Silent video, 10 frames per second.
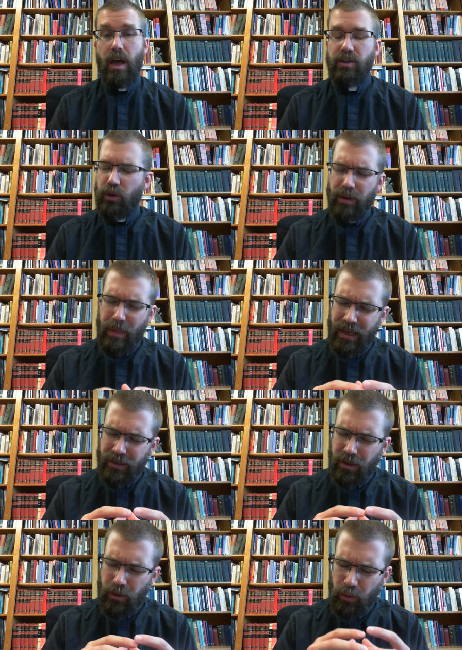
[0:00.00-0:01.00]
So the
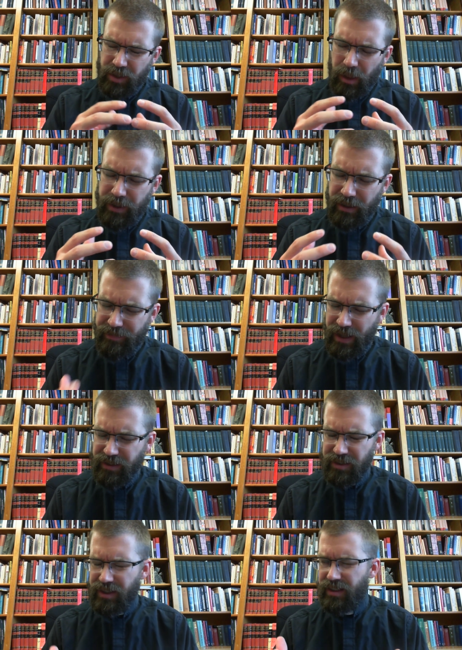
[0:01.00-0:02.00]
man who has come to confess
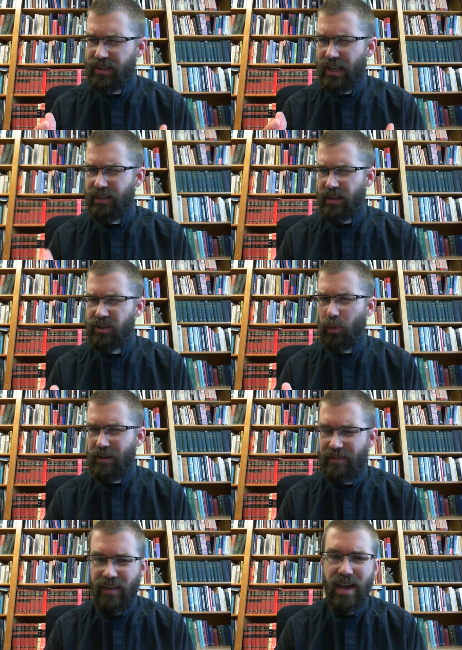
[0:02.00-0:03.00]
his sins and done so in
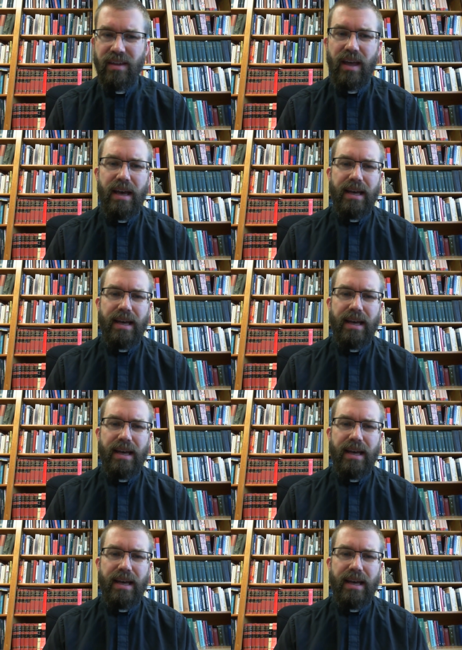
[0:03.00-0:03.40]
faith